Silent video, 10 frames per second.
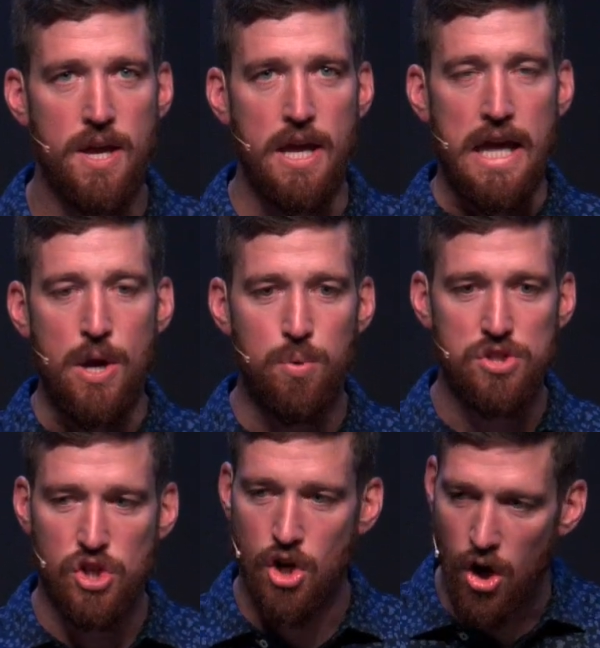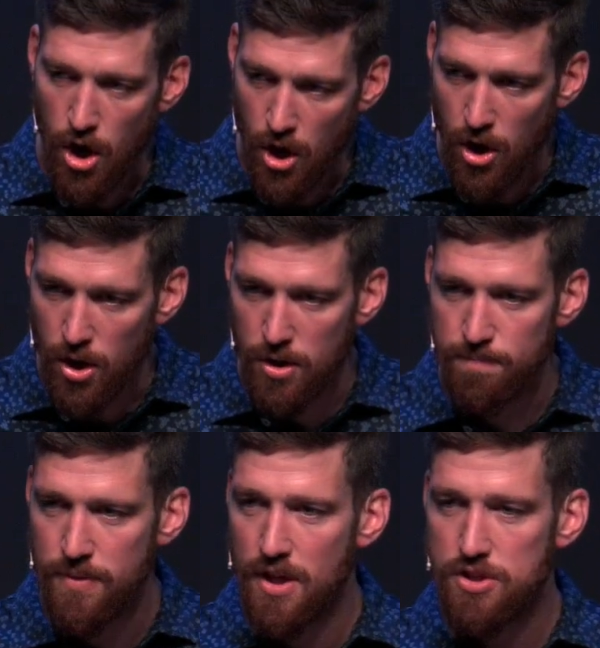he was
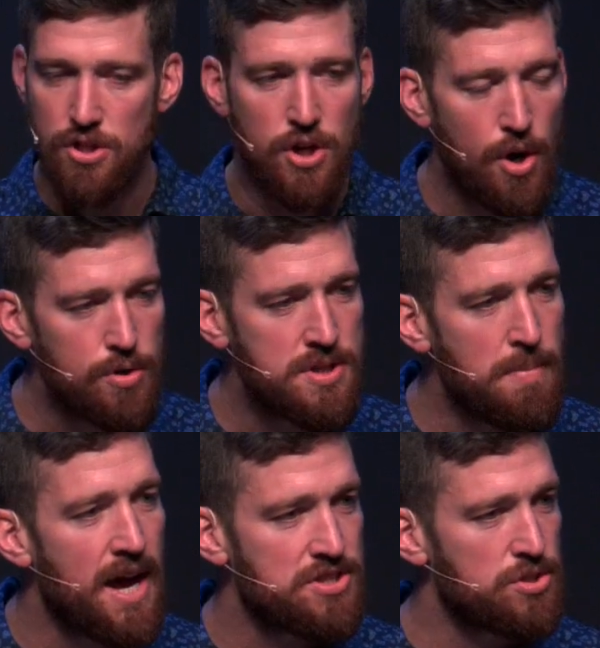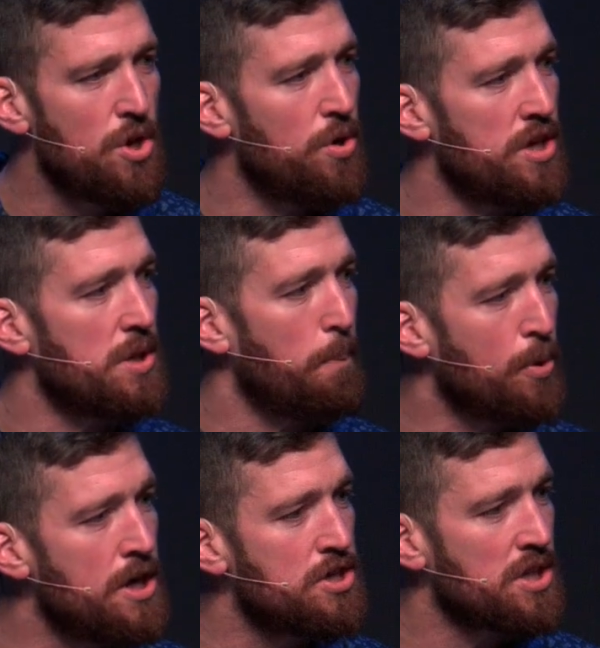called to go to Macedonia to
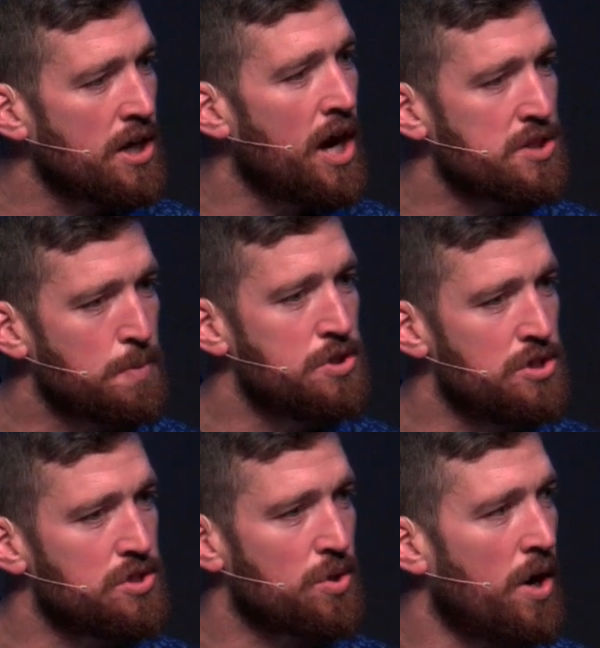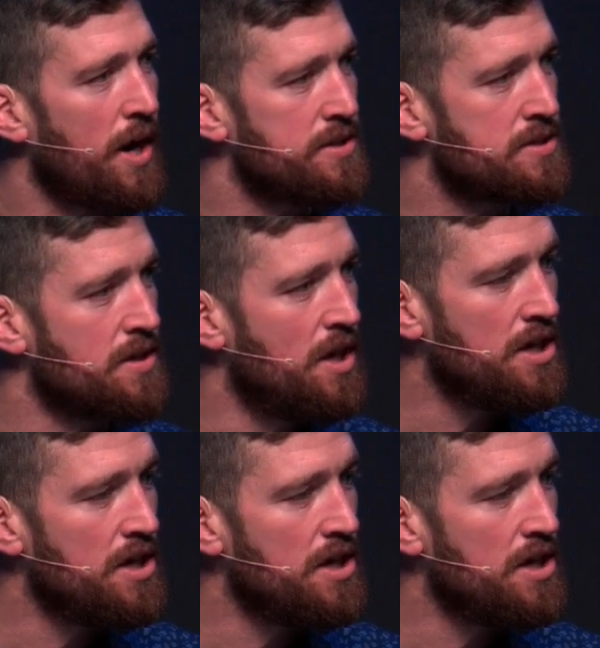preach the gospel of Jesus Christ,